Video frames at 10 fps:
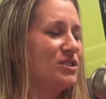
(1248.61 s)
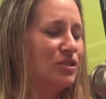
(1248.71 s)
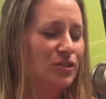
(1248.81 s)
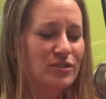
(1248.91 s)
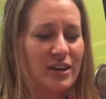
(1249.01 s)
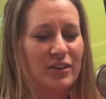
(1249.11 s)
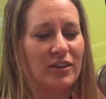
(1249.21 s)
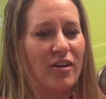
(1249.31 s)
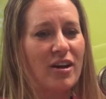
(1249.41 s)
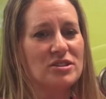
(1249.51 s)
took her down a
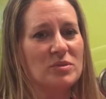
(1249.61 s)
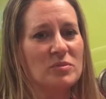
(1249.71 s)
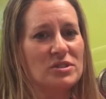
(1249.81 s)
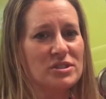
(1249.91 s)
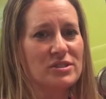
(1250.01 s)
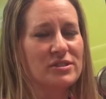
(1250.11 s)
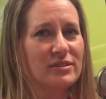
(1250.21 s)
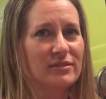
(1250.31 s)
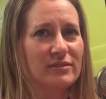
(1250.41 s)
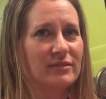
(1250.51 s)
notch and was
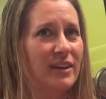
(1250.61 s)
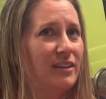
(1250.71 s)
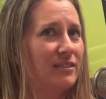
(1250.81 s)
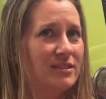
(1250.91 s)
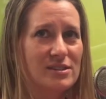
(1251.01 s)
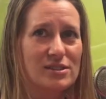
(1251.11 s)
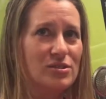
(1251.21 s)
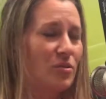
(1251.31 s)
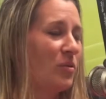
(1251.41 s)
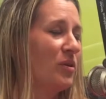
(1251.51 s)
just like, this is
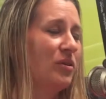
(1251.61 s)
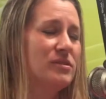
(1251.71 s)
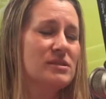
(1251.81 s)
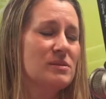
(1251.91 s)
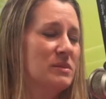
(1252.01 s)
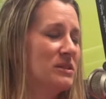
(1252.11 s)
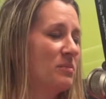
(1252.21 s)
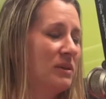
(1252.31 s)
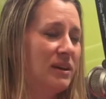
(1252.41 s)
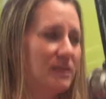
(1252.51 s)
her oil, this is meant to
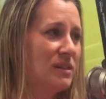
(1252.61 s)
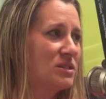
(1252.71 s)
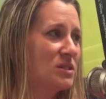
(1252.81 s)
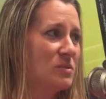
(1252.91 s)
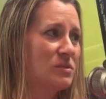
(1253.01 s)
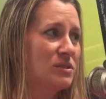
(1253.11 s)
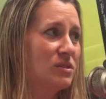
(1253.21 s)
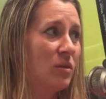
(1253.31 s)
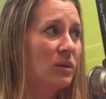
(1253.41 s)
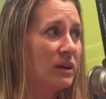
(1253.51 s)
be. And it just was
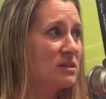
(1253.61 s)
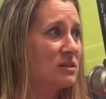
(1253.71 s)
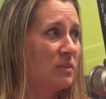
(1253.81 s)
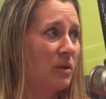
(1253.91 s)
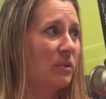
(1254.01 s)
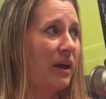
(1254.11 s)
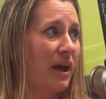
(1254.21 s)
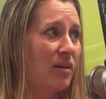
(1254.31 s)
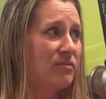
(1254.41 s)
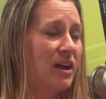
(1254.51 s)
so nice to be able to
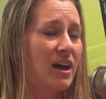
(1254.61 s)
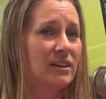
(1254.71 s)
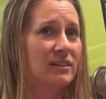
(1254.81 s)
have that.